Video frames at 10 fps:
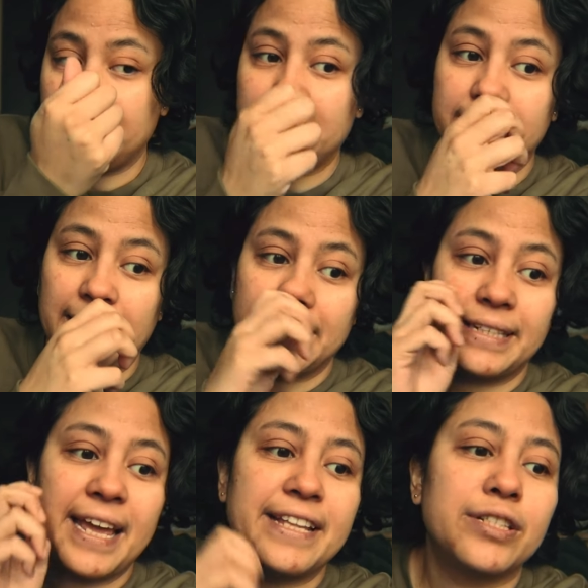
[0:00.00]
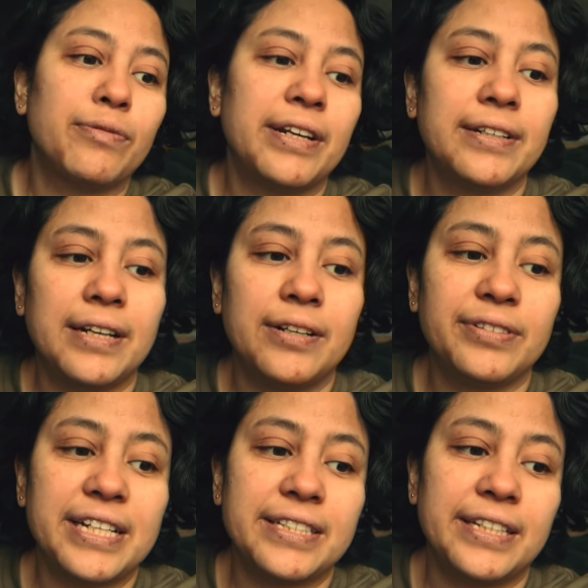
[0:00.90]
She's at dance right now.
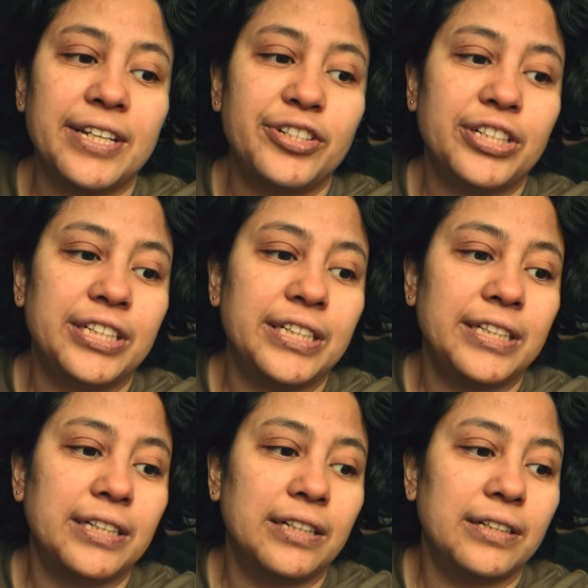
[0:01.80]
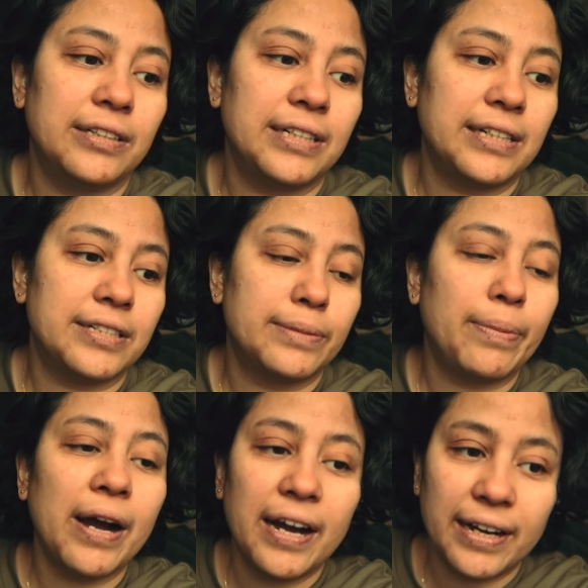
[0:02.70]
Yesterday she did like a
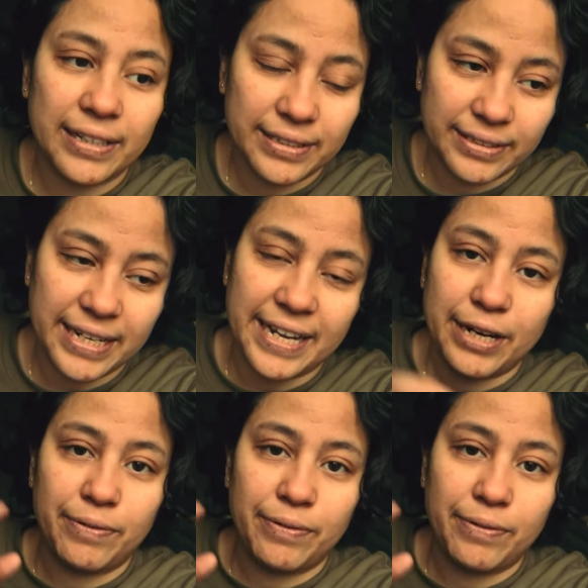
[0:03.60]
spa day